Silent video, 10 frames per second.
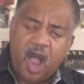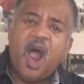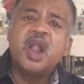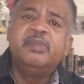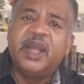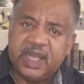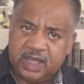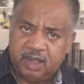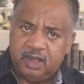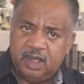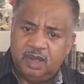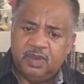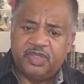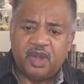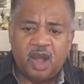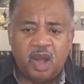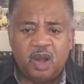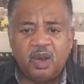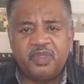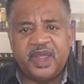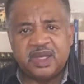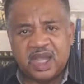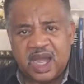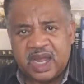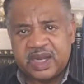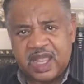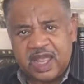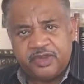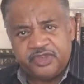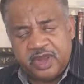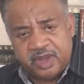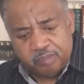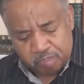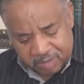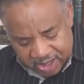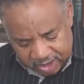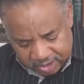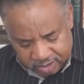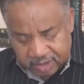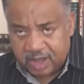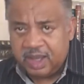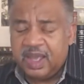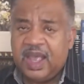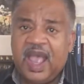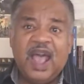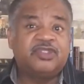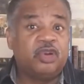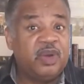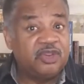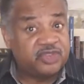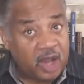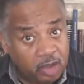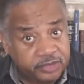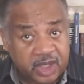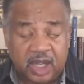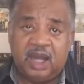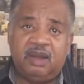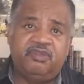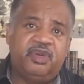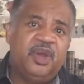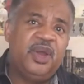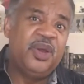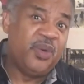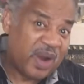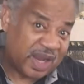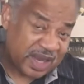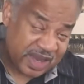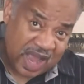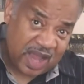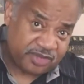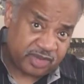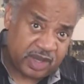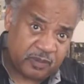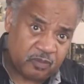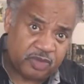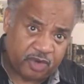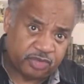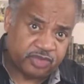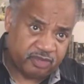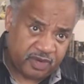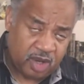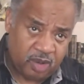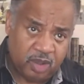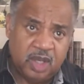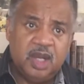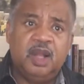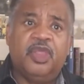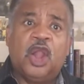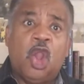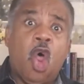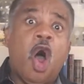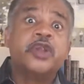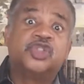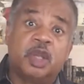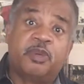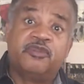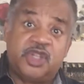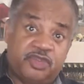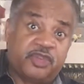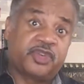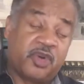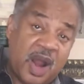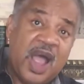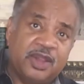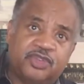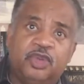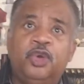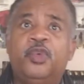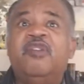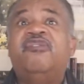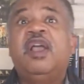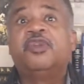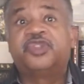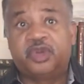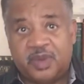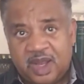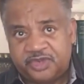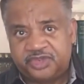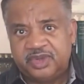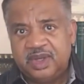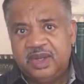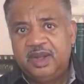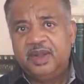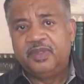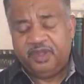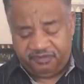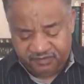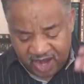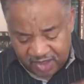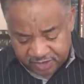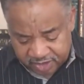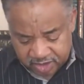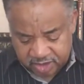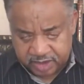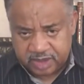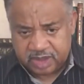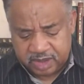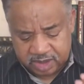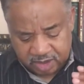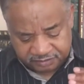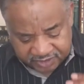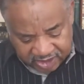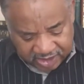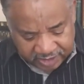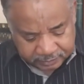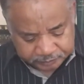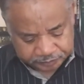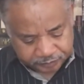harmony with all that God has made as a result of recognizing, first of all, the Lordship of Jesus Christ, who reveals to us the fatherhood of God.